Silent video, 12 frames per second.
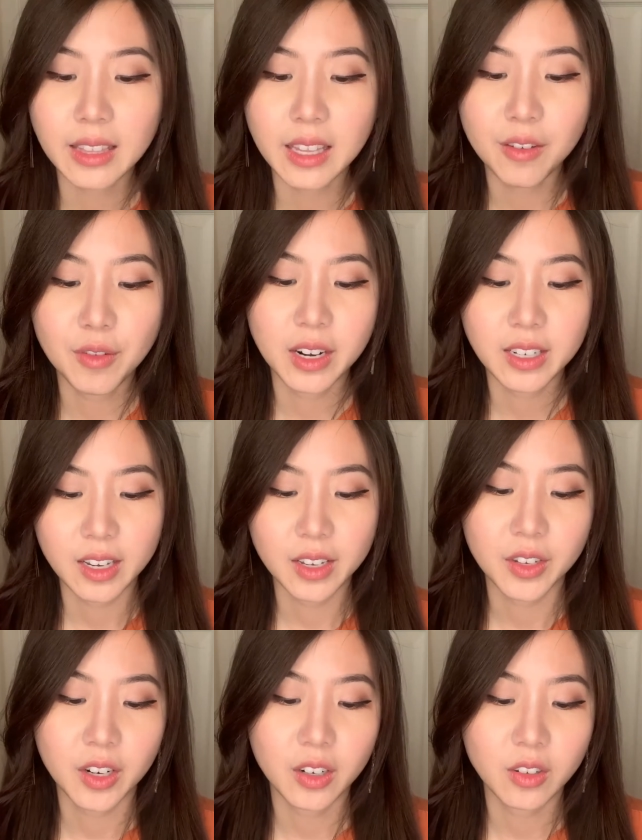Love what it
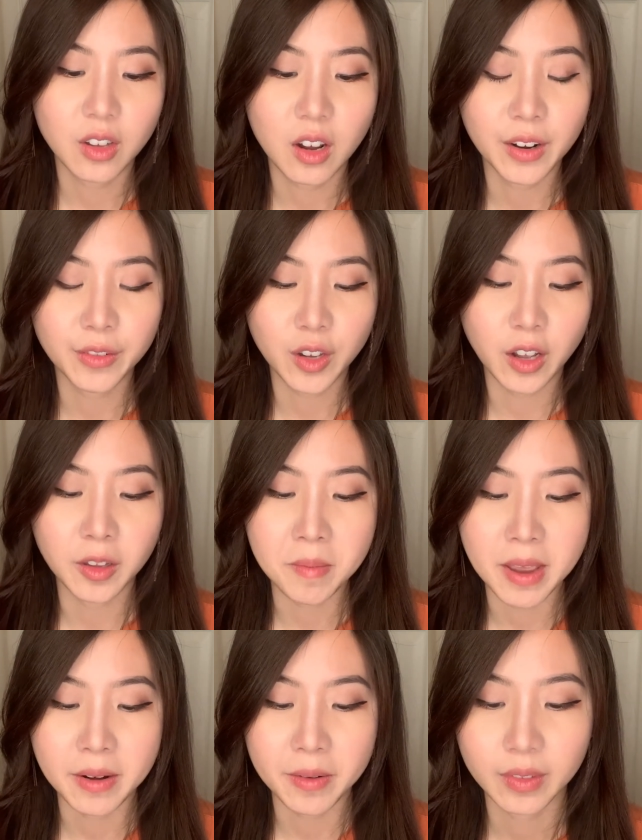says here in Song of
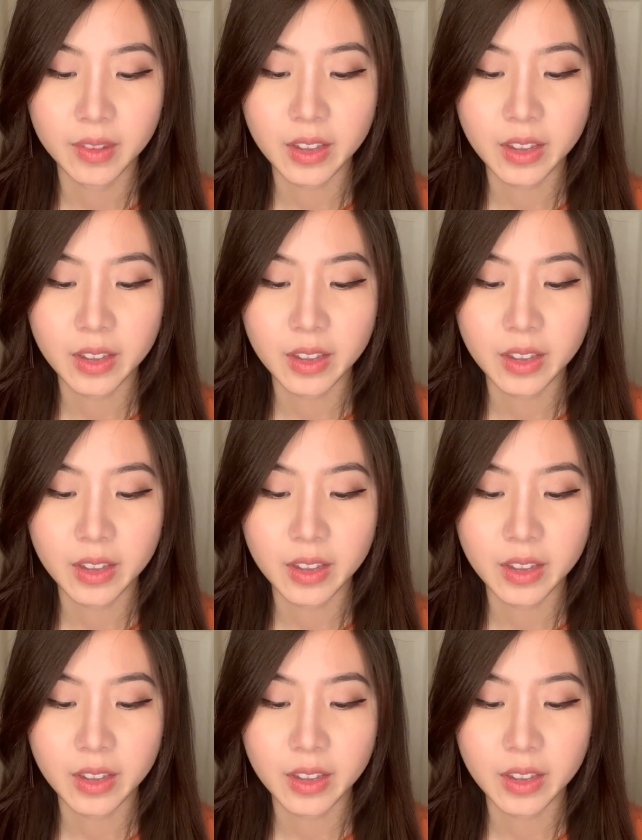Solomon.